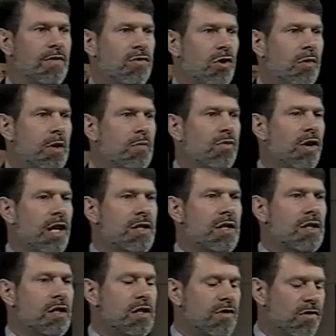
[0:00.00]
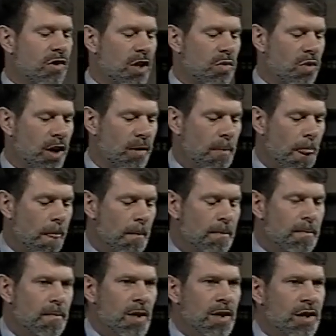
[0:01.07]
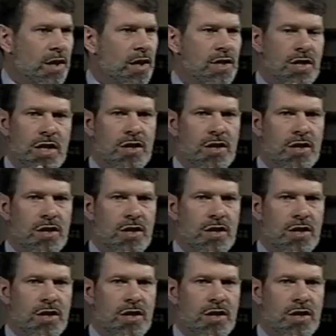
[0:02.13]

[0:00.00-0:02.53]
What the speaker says: forming processes very well, because